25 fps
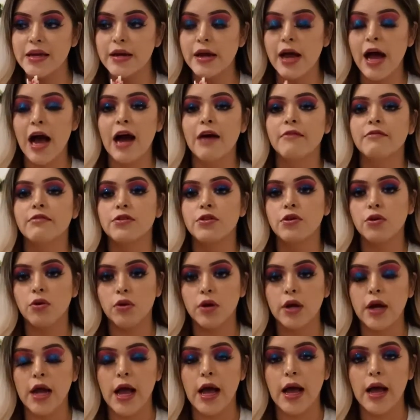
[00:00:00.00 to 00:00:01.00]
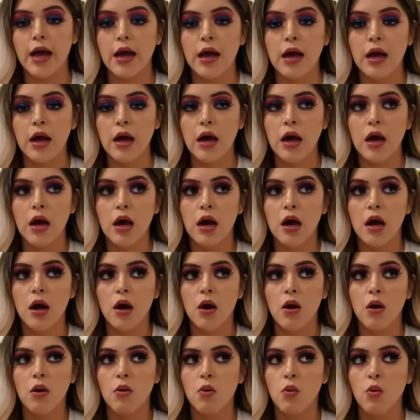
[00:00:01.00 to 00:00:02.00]
to have a door at
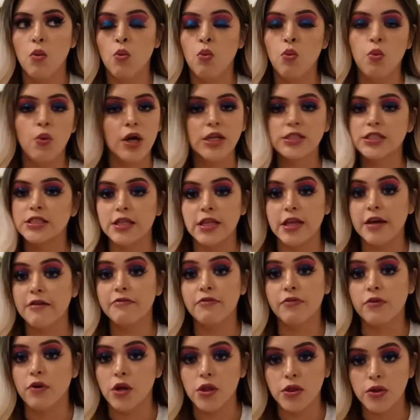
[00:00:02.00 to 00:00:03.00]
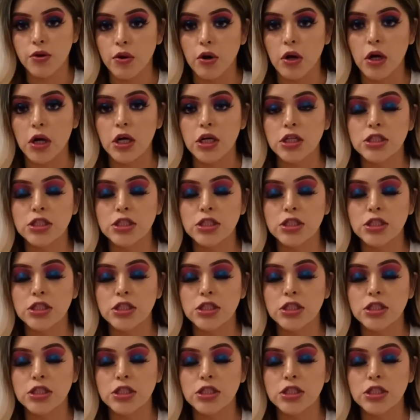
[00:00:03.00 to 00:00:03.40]
wasn't it for a door.